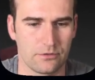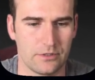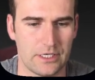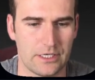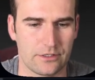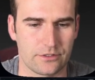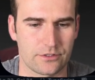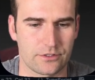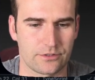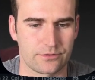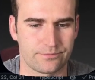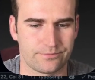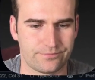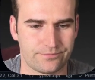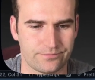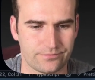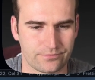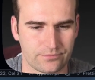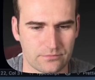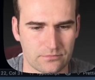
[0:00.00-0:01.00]
routes.
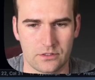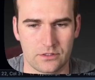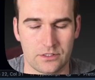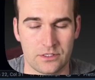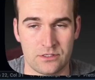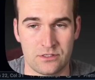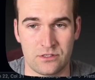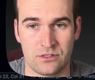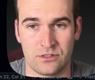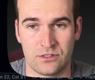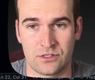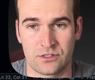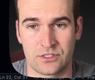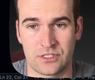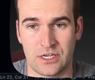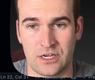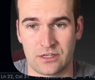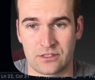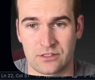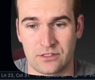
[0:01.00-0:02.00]
This is
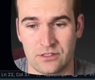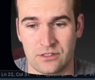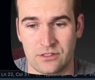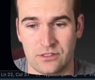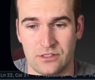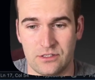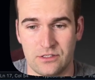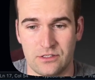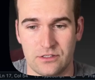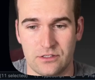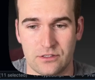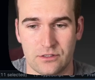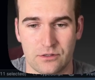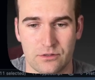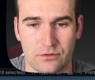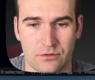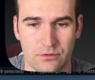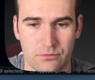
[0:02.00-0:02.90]
exactly the